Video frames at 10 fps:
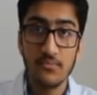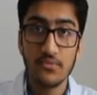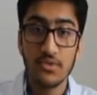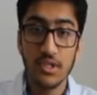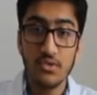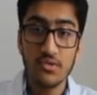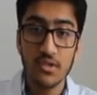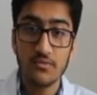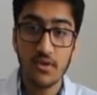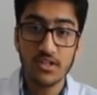the use
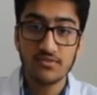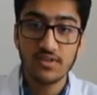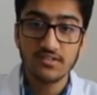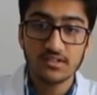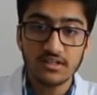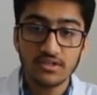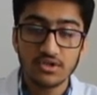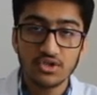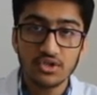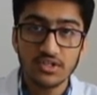of phosphates in
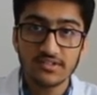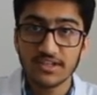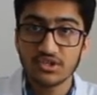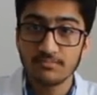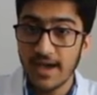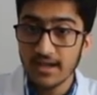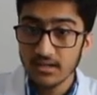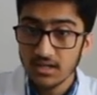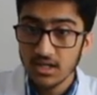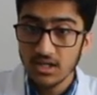detergent is either
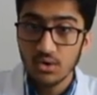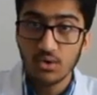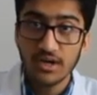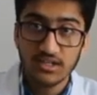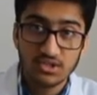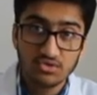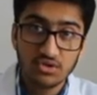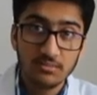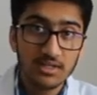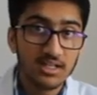banned or
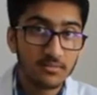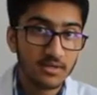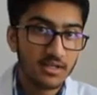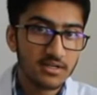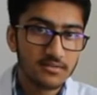extremely limited.